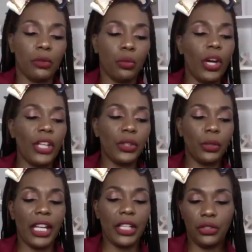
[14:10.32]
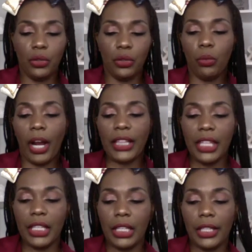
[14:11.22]
What do they do right
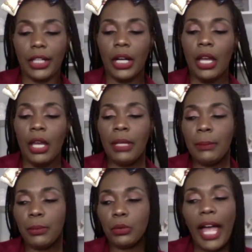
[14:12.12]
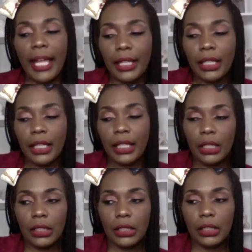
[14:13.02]
then and there? People like
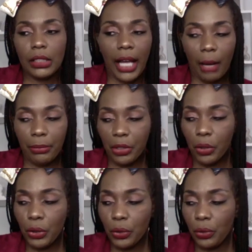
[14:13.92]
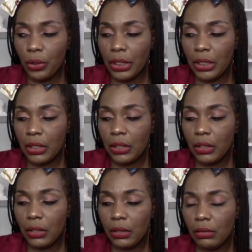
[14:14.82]
a Gabrielle Union,
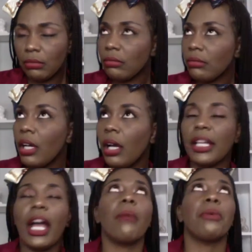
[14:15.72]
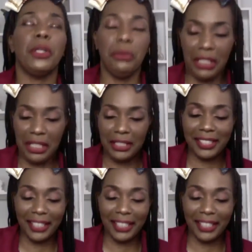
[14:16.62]
Gabrielle Dennis.